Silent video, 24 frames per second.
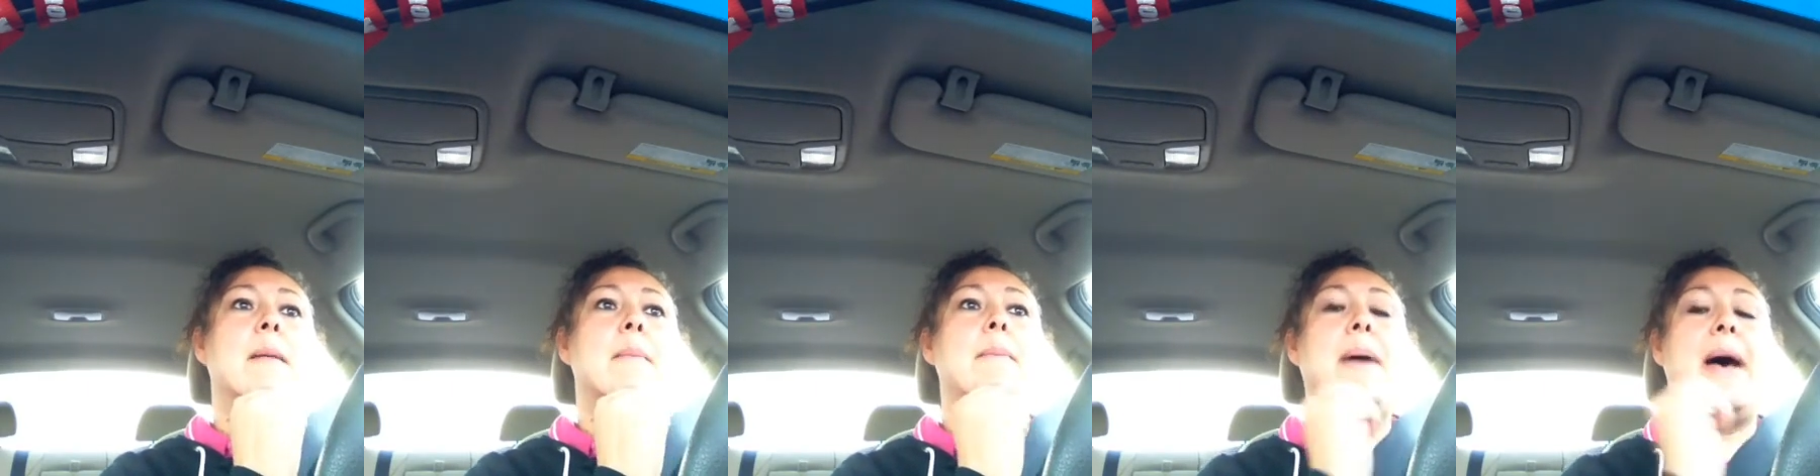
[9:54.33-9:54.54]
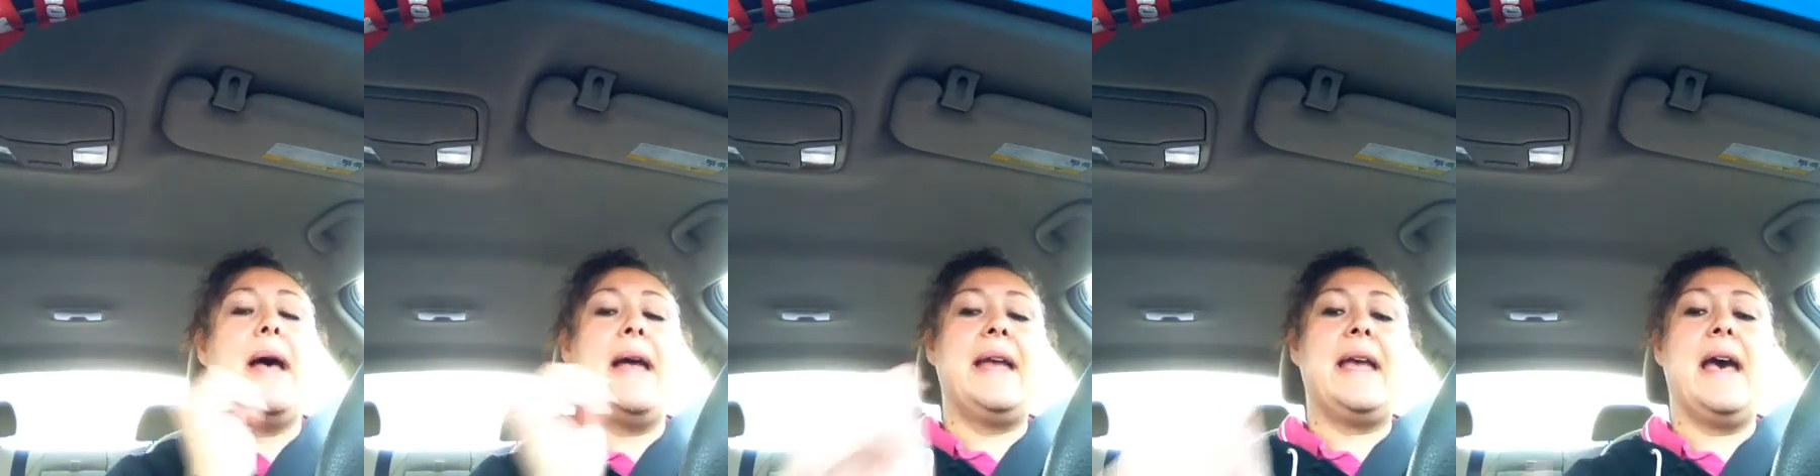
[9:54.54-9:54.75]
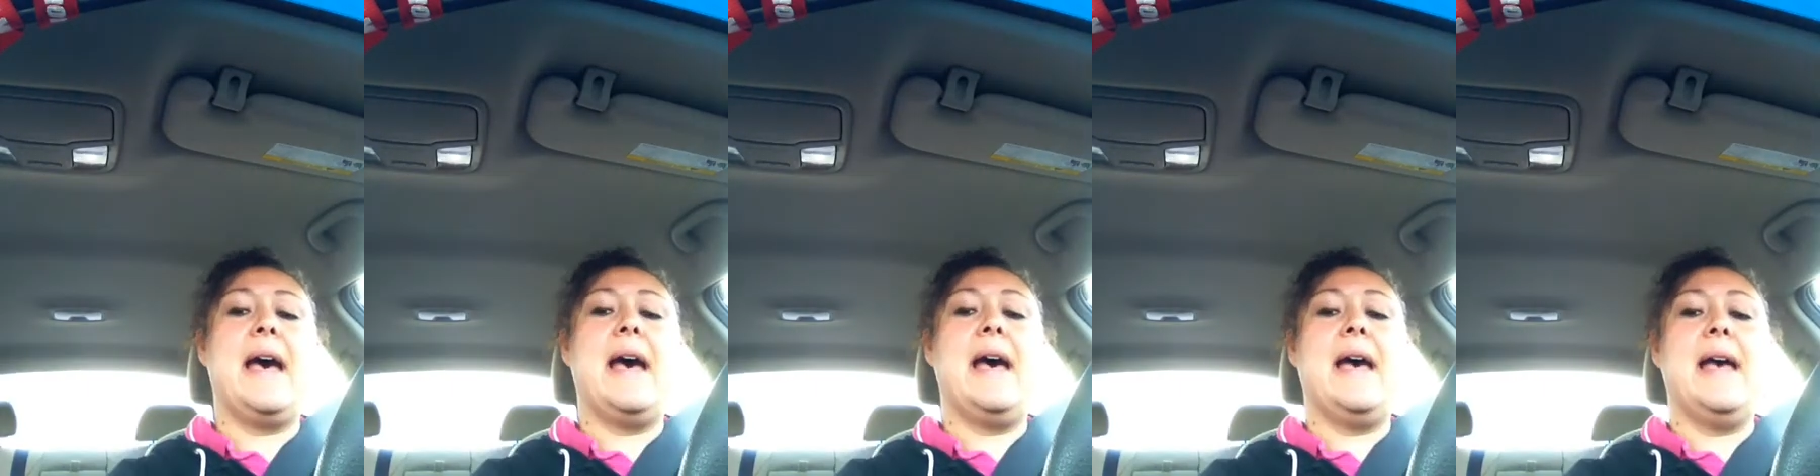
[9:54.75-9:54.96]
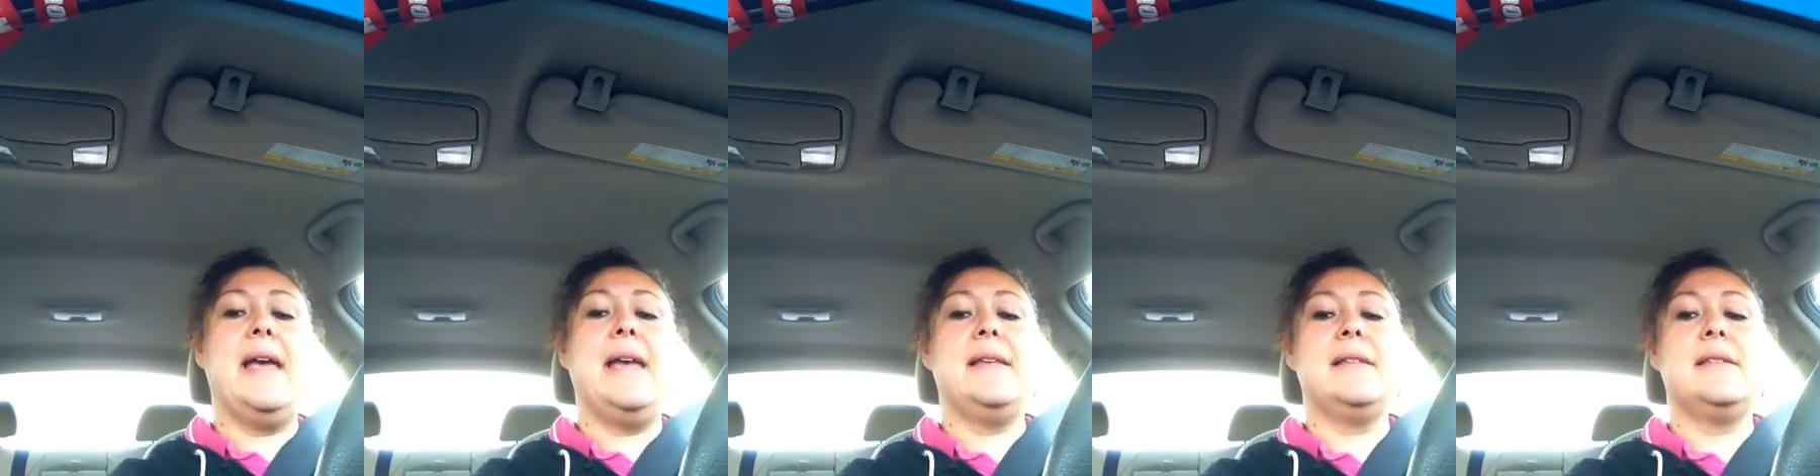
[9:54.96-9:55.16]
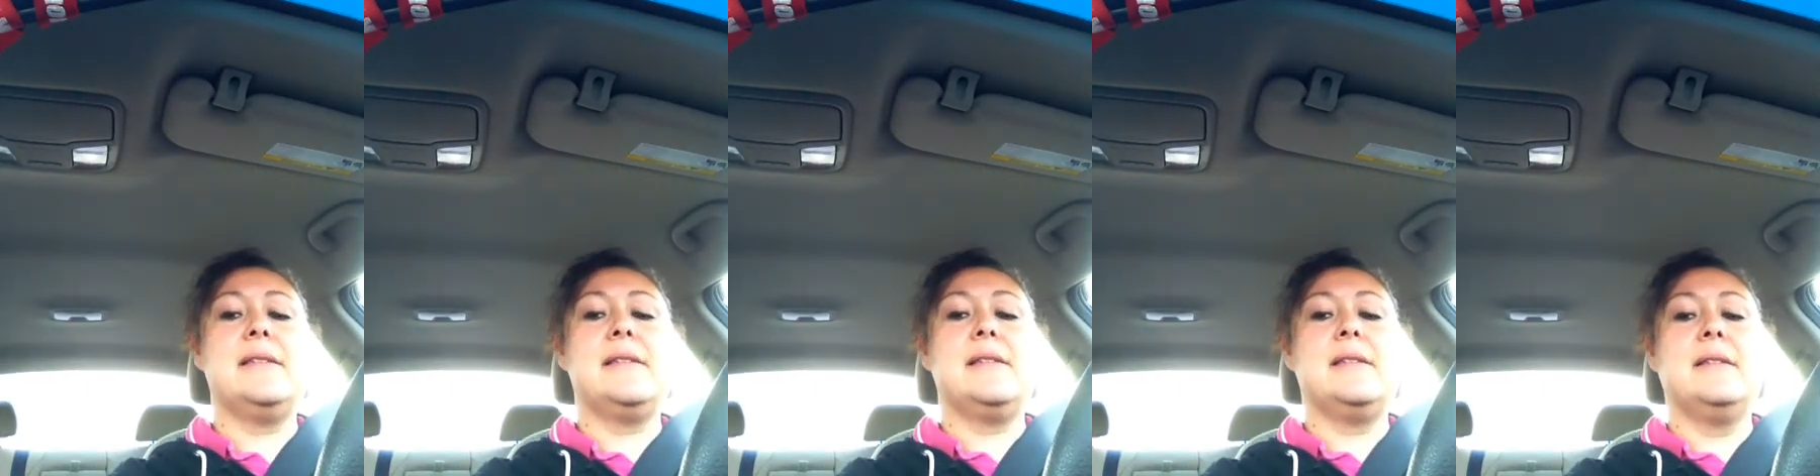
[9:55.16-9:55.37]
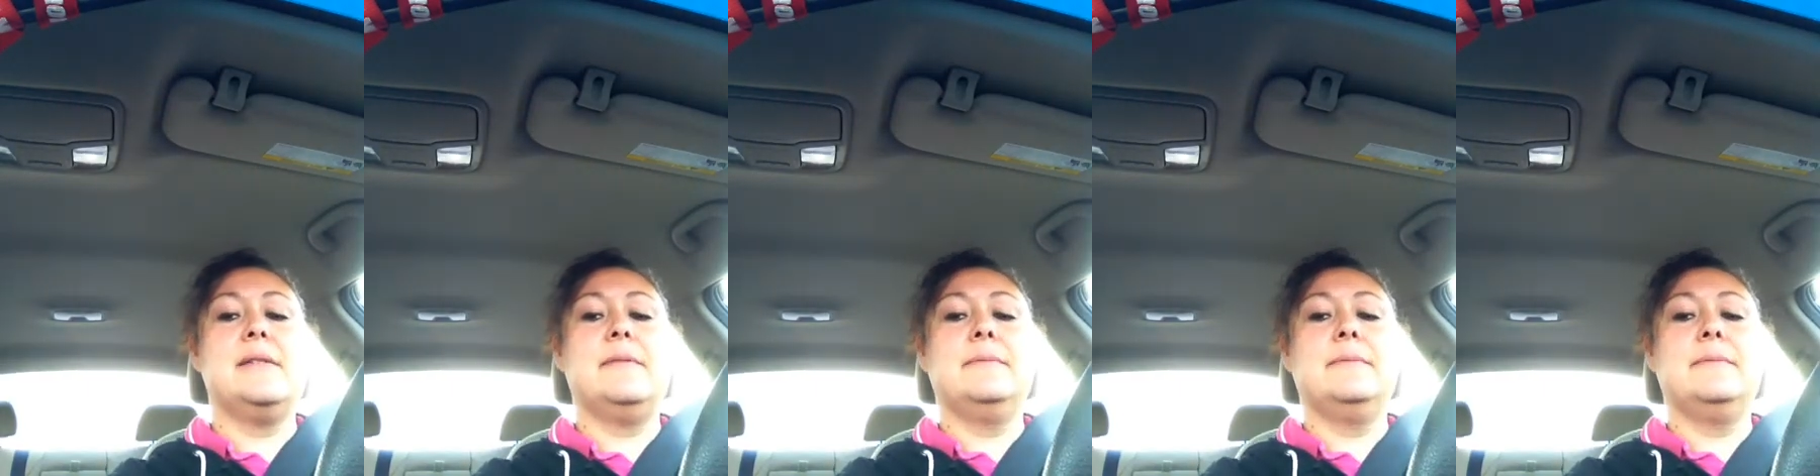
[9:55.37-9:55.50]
Bye, guys.